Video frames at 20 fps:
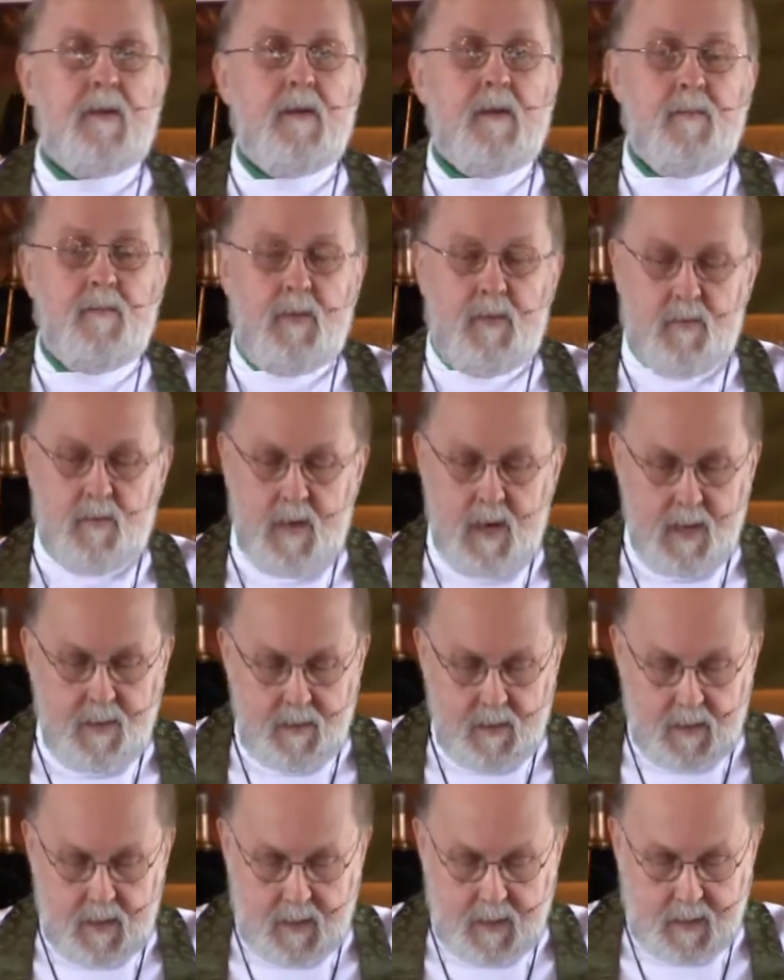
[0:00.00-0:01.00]
but
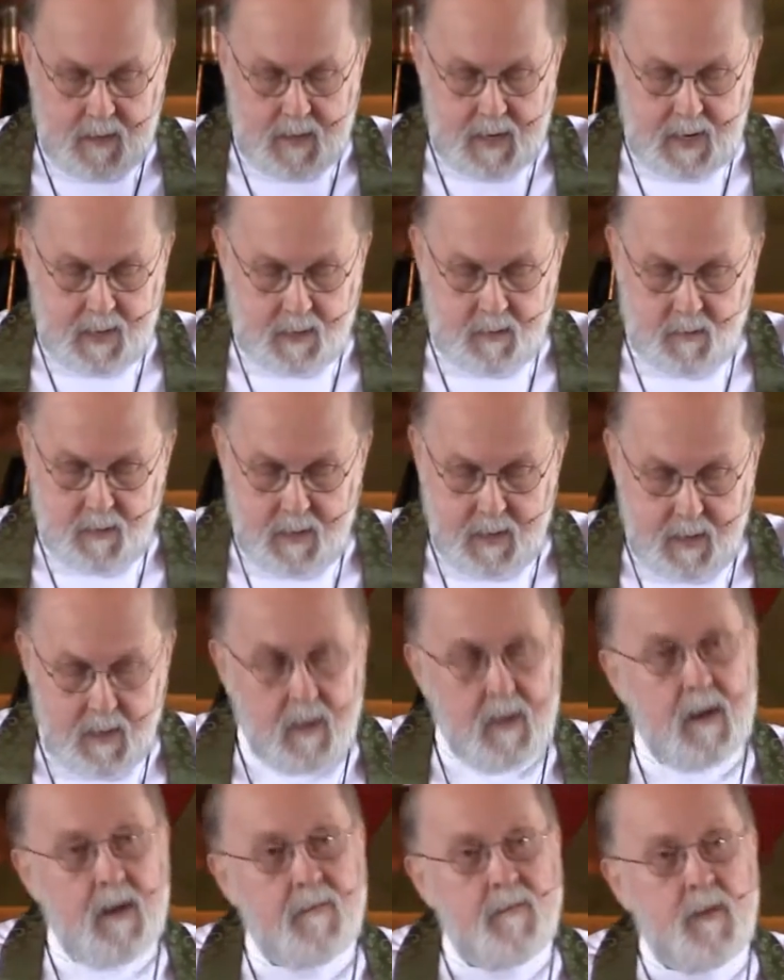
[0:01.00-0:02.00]
rather a gathering
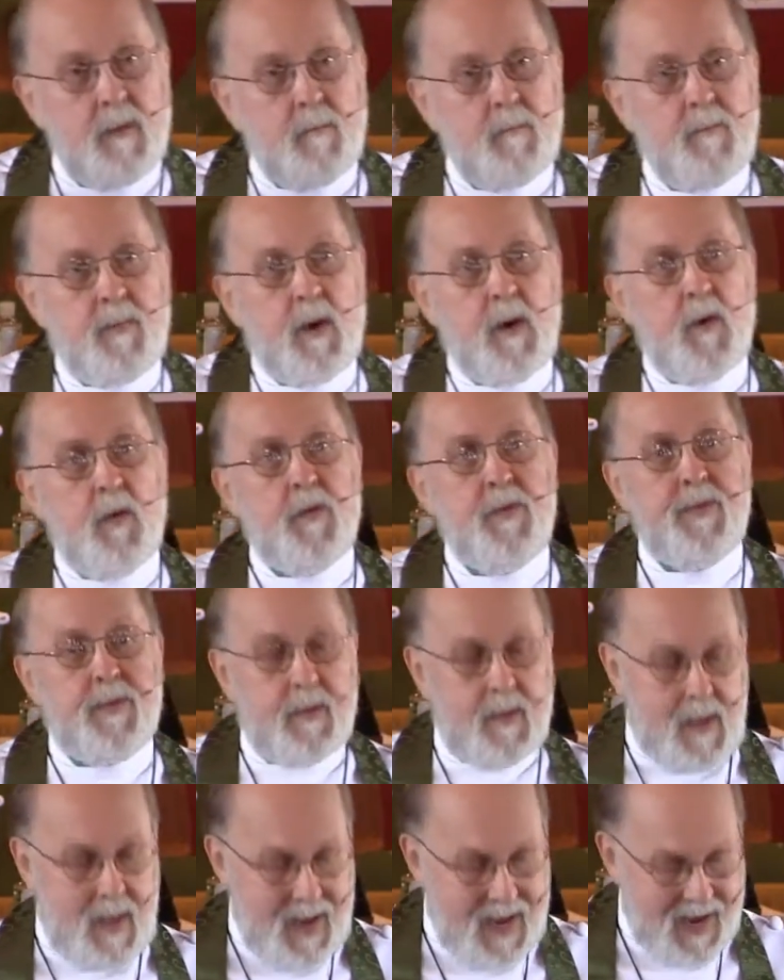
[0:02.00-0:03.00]
of the
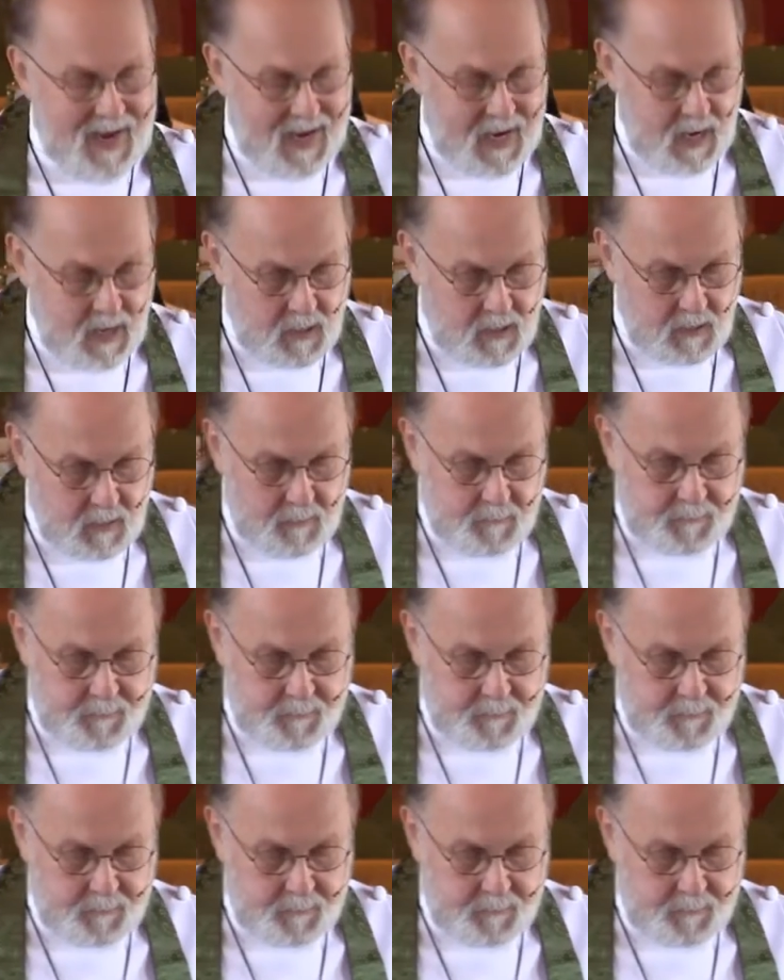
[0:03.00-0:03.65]
both and,